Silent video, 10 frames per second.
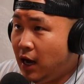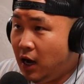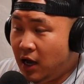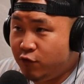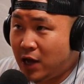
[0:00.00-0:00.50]

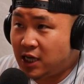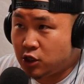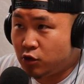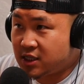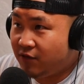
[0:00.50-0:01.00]
Uh, if you guys
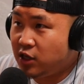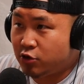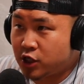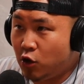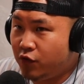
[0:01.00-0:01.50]
know, seven
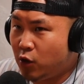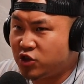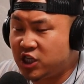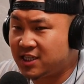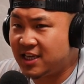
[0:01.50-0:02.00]
years ago, there
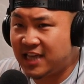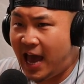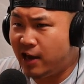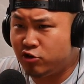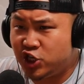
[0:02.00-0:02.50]
was just this
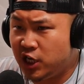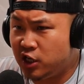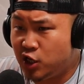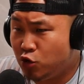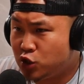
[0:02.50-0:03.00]
energy
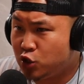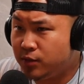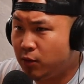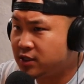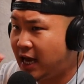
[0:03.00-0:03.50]
in
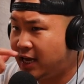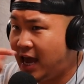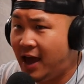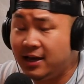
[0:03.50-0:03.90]
YouTube that was like